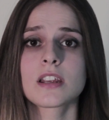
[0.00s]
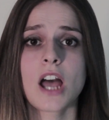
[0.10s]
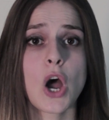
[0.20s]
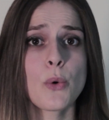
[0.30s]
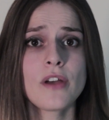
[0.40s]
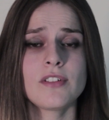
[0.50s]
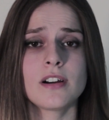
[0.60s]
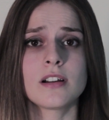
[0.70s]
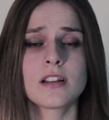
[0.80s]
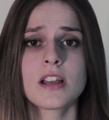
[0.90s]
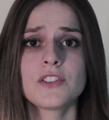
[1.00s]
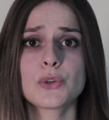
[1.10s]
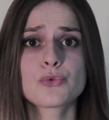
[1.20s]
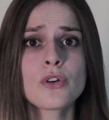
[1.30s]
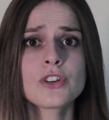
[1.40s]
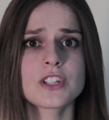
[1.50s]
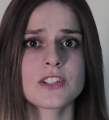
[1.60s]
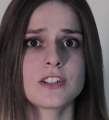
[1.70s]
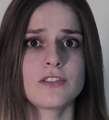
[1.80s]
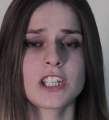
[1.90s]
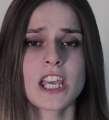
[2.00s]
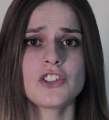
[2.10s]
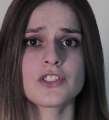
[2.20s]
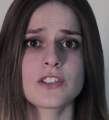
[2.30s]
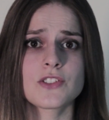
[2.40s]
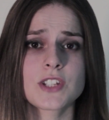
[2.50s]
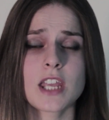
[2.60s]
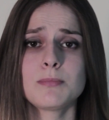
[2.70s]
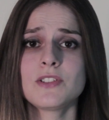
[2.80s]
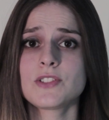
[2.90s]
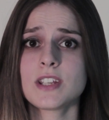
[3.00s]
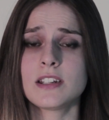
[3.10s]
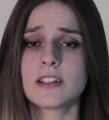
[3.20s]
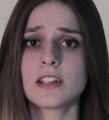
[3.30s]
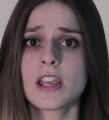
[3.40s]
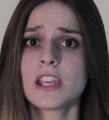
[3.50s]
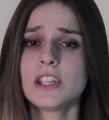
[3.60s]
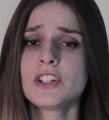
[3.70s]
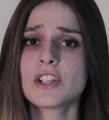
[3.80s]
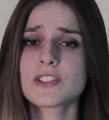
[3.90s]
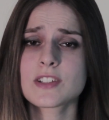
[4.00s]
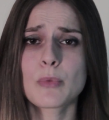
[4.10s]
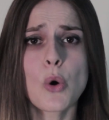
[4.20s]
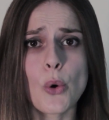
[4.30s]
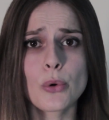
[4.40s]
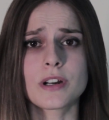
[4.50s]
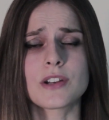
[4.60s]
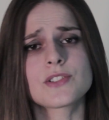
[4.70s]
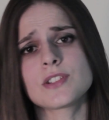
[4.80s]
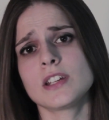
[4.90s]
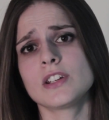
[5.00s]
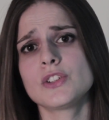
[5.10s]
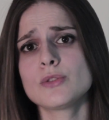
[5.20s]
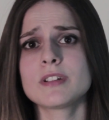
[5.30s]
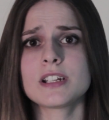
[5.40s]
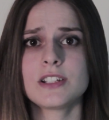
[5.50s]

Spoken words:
However, the wrong justifications can be seen in some horrors in human